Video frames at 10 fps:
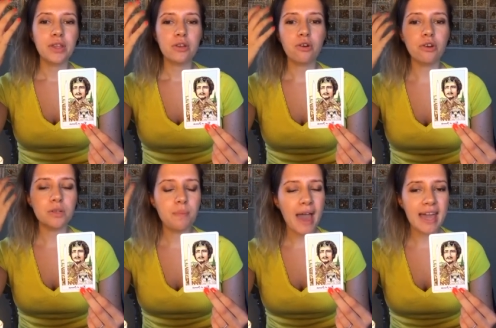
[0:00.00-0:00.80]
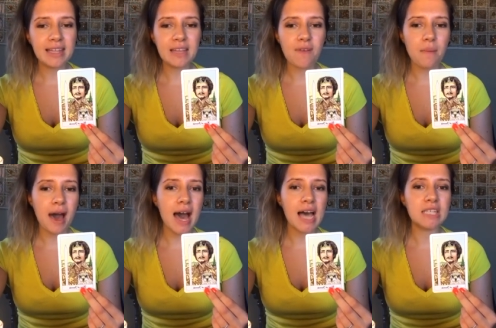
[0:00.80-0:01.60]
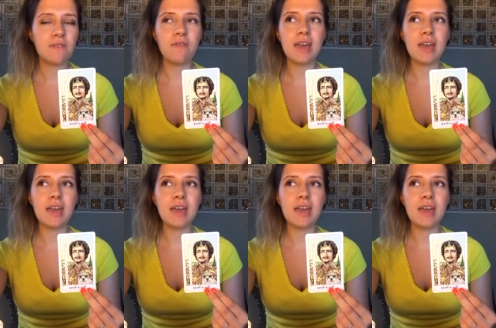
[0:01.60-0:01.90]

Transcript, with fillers: caused pain in the past that